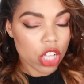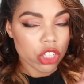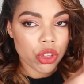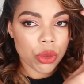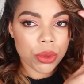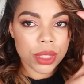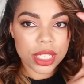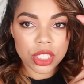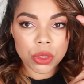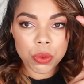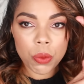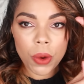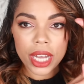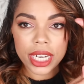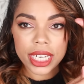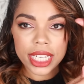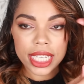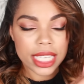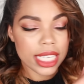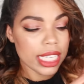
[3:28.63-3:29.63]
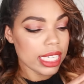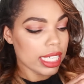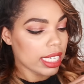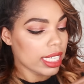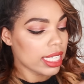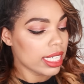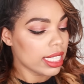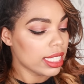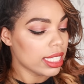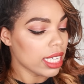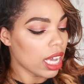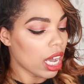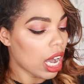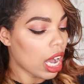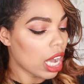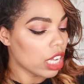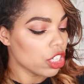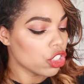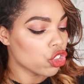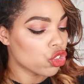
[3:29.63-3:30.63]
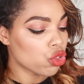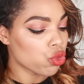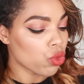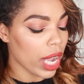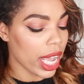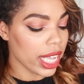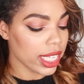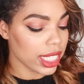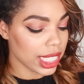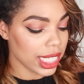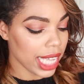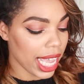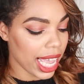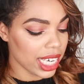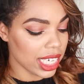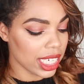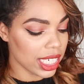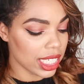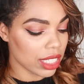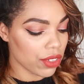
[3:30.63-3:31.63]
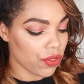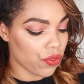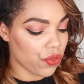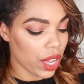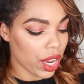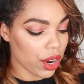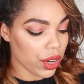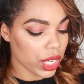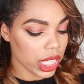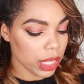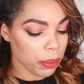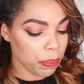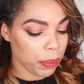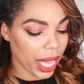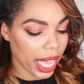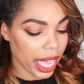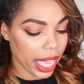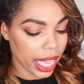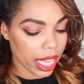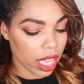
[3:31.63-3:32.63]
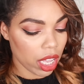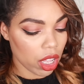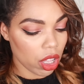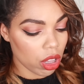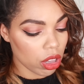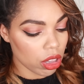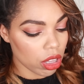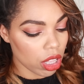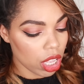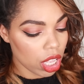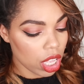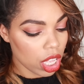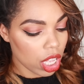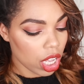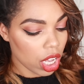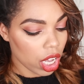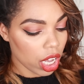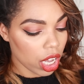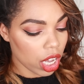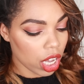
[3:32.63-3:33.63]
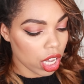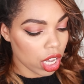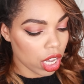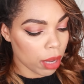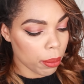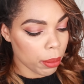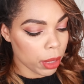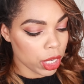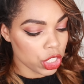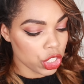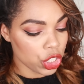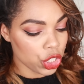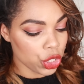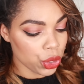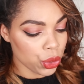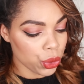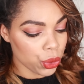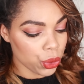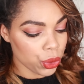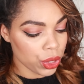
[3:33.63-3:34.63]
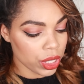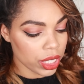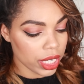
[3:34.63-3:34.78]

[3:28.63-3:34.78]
So this one is Undressed and it is a very pale nude.